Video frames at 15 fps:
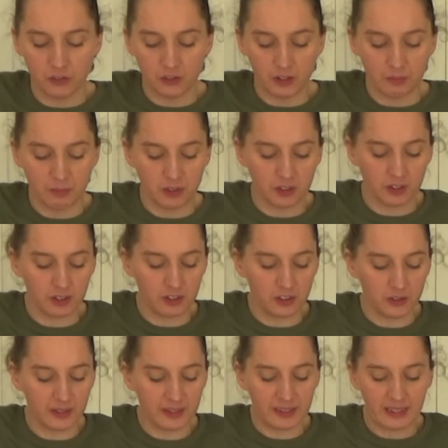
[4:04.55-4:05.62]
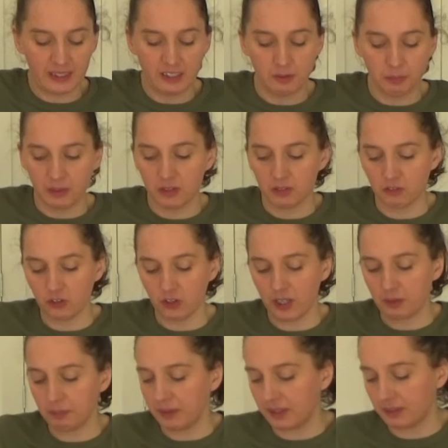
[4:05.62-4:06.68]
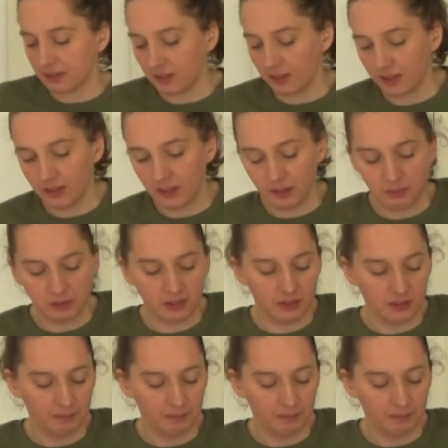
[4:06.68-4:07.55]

So I'm just going to do a teaspoon of dried mixed herbs,